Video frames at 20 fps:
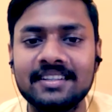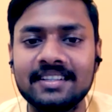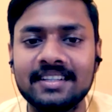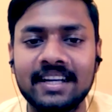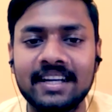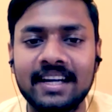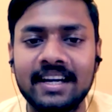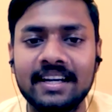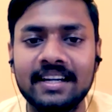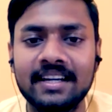
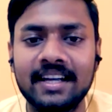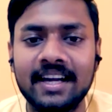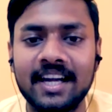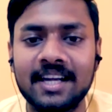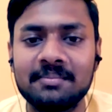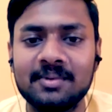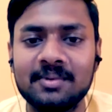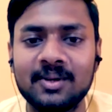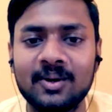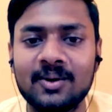Garg and
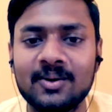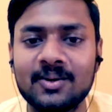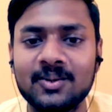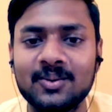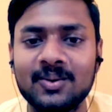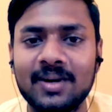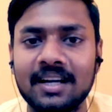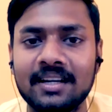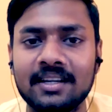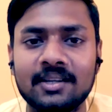I belong
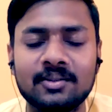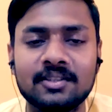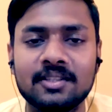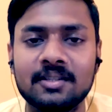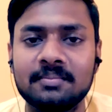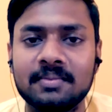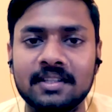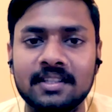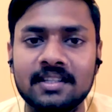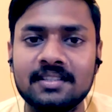to Agra,
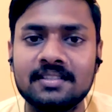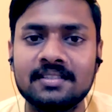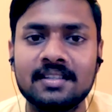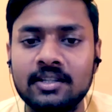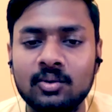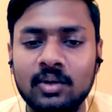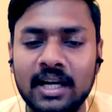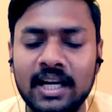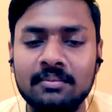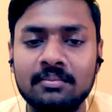Uttar Pradesh.
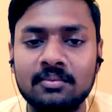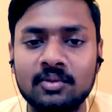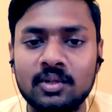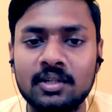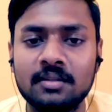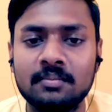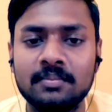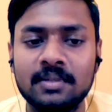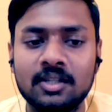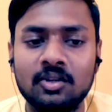I am
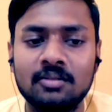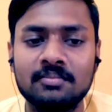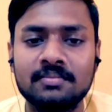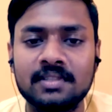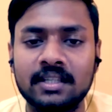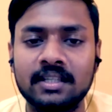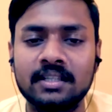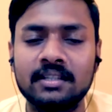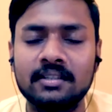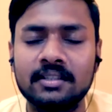doing BCom
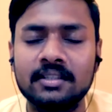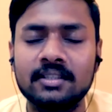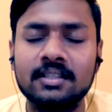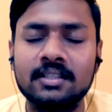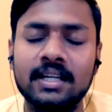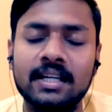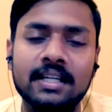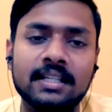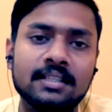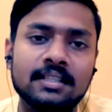second year
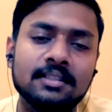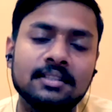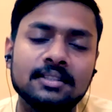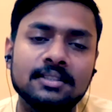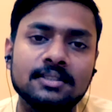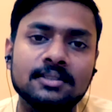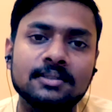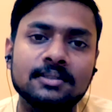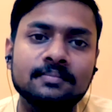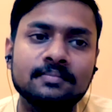and
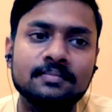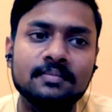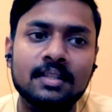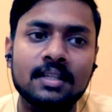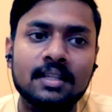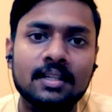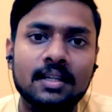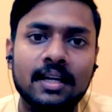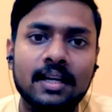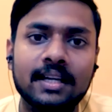uh,
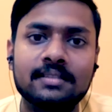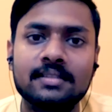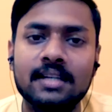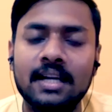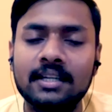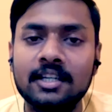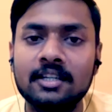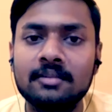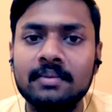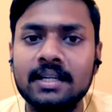I
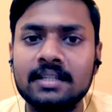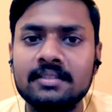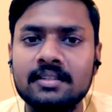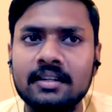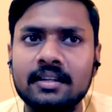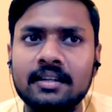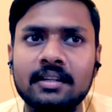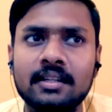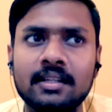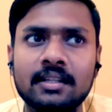started my
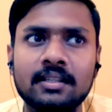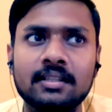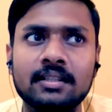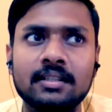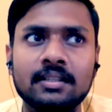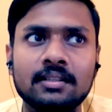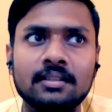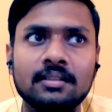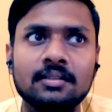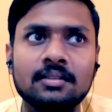
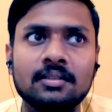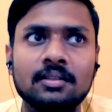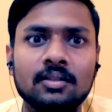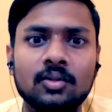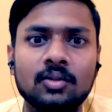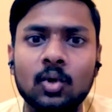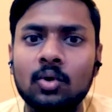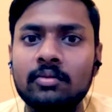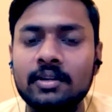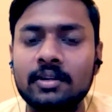journey in
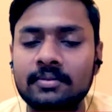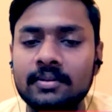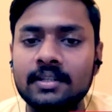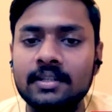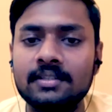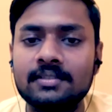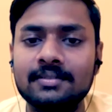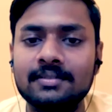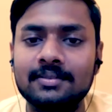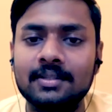COVID
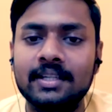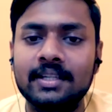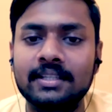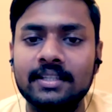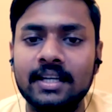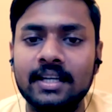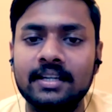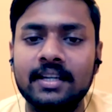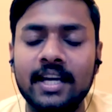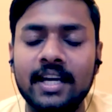phase.
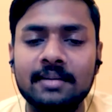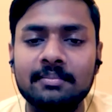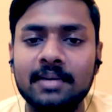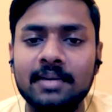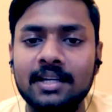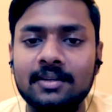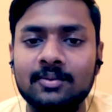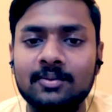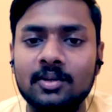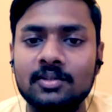At that time,
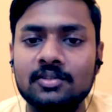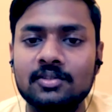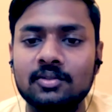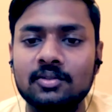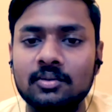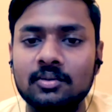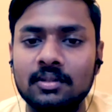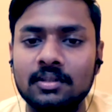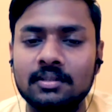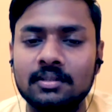I was
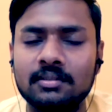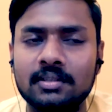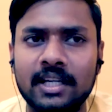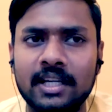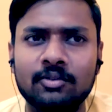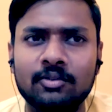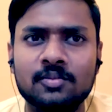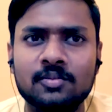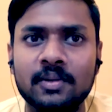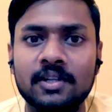do, uh,
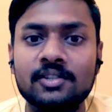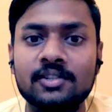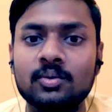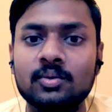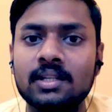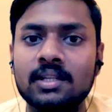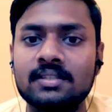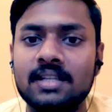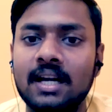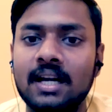I was
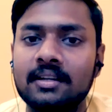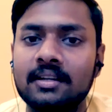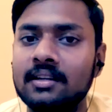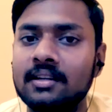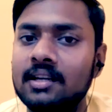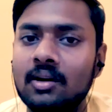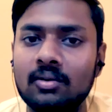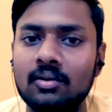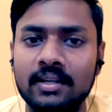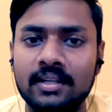pursuing chartered
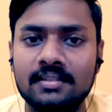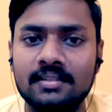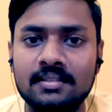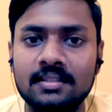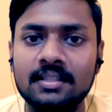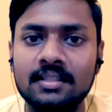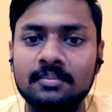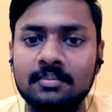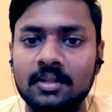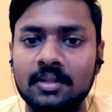
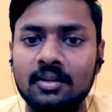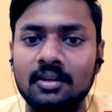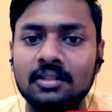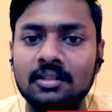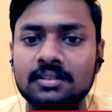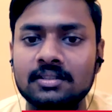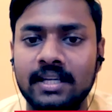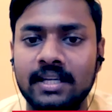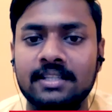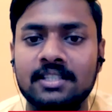accountancy
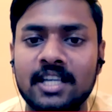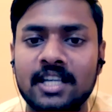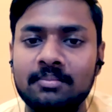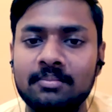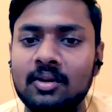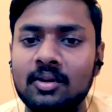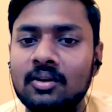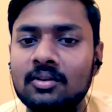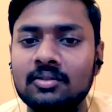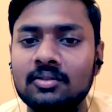because as I
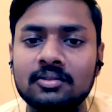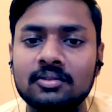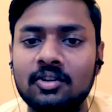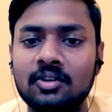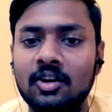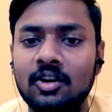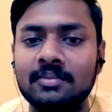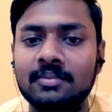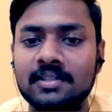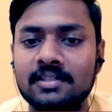belong to the
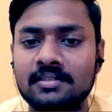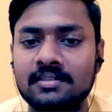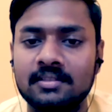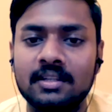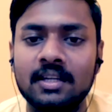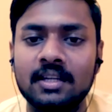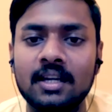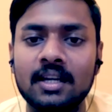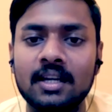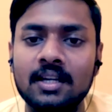commerce
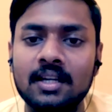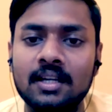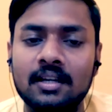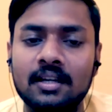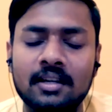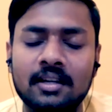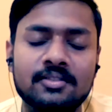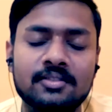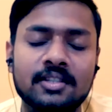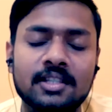
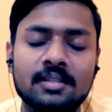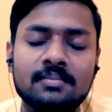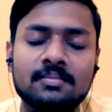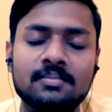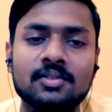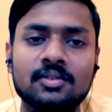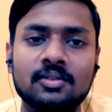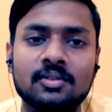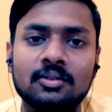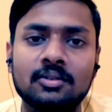uh,
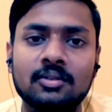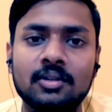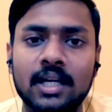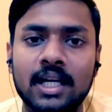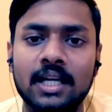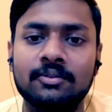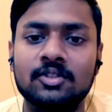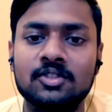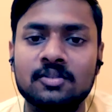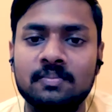stream, so
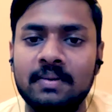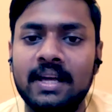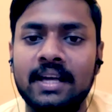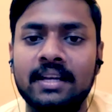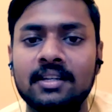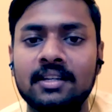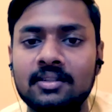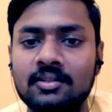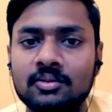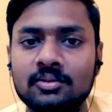I was
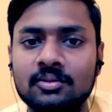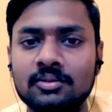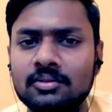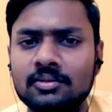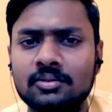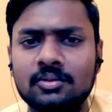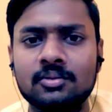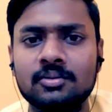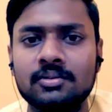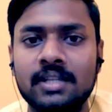planning
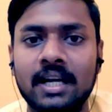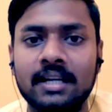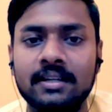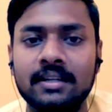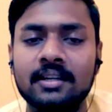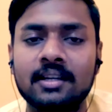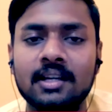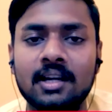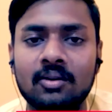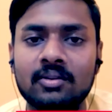to do
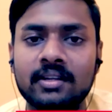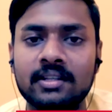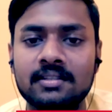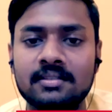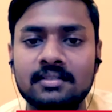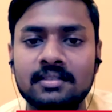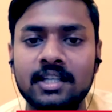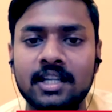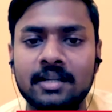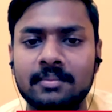chartered
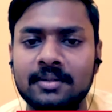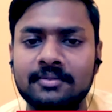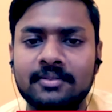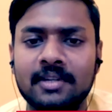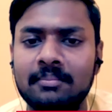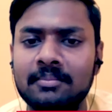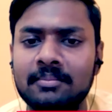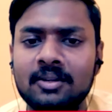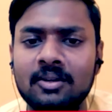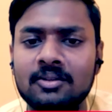accountancy and my
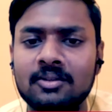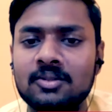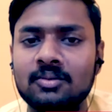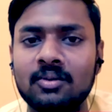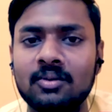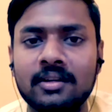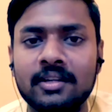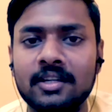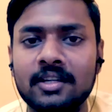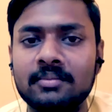family also
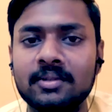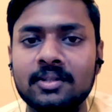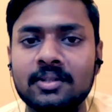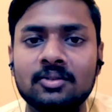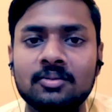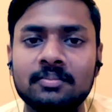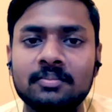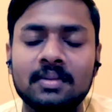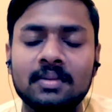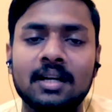wanted me
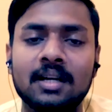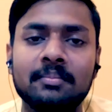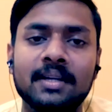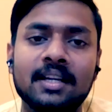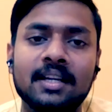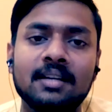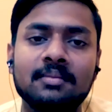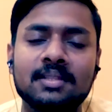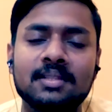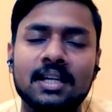to uh,
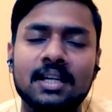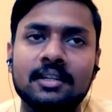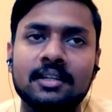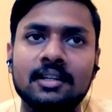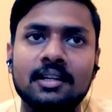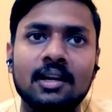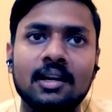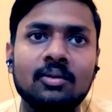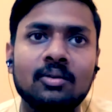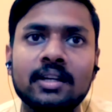become a
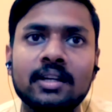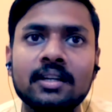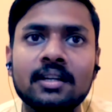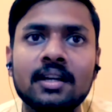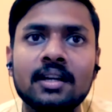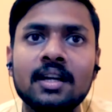chartered accountant.